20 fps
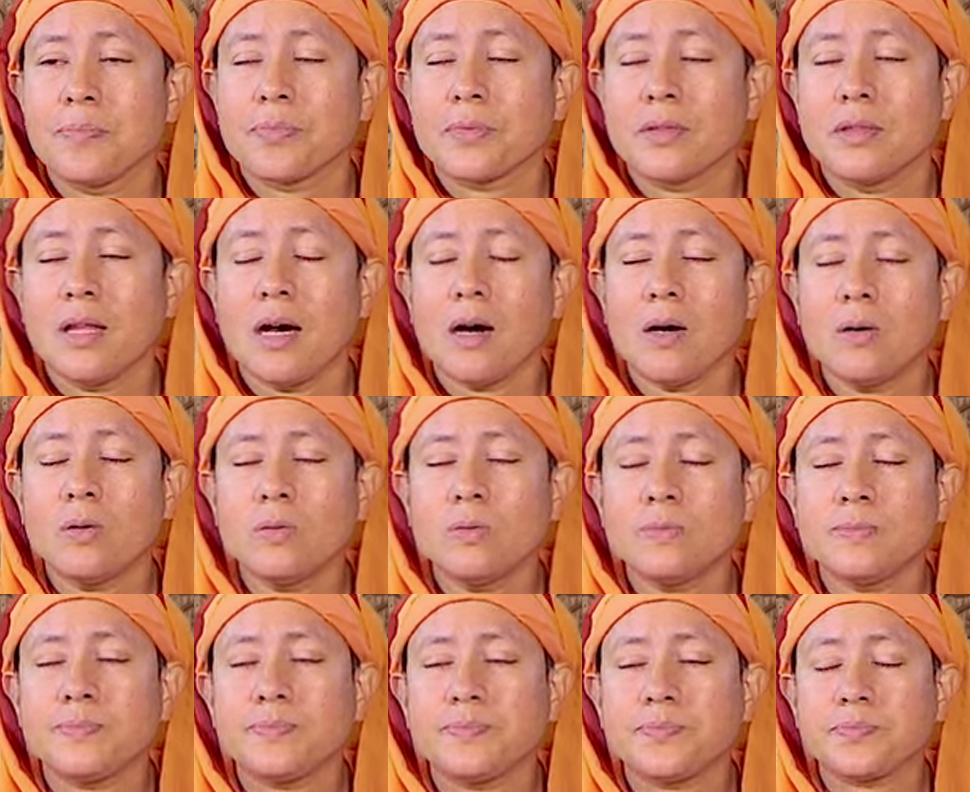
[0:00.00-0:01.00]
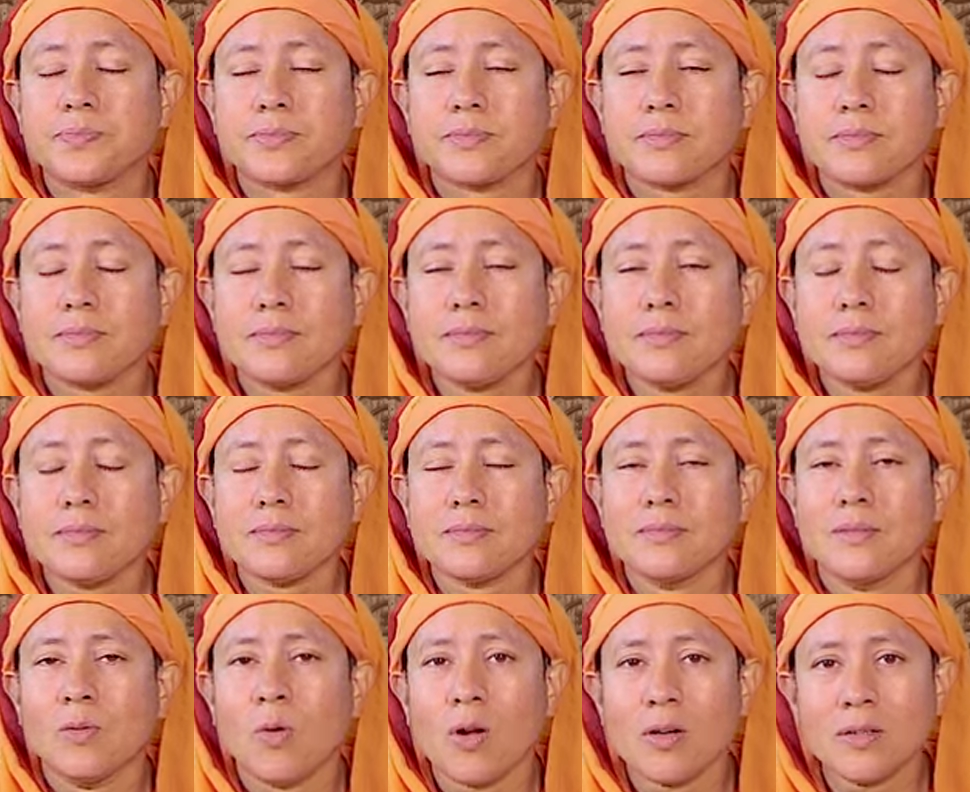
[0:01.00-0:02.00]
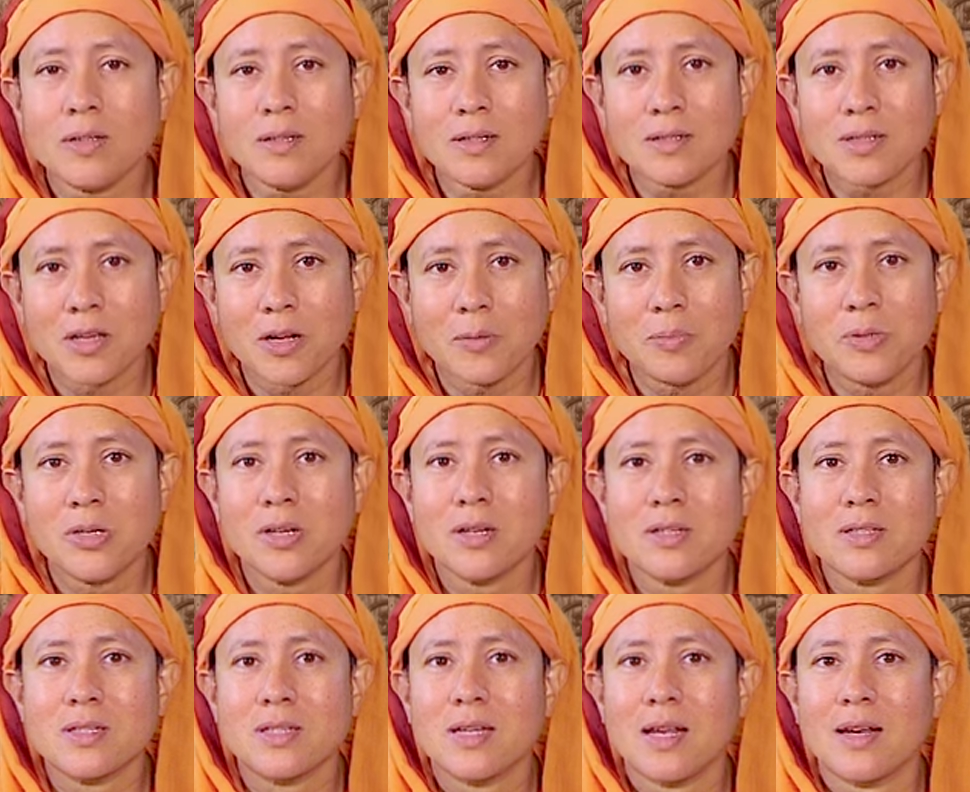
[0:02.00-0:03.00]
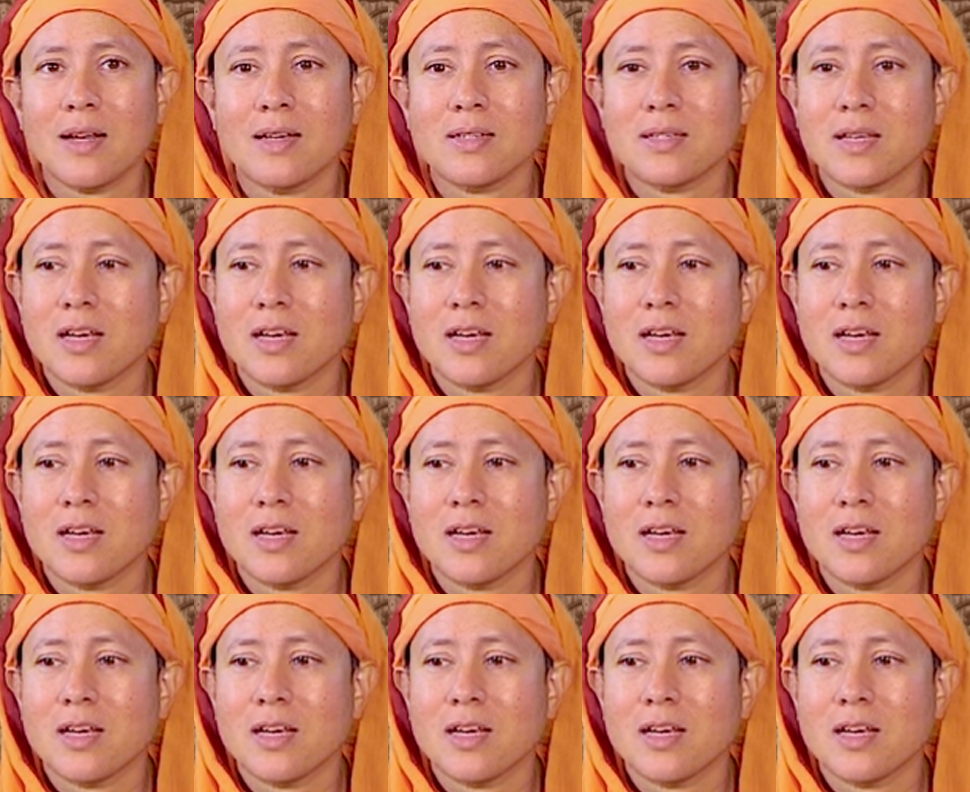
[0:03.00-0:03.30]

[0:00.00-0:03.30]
Now, what the scriptures tell us,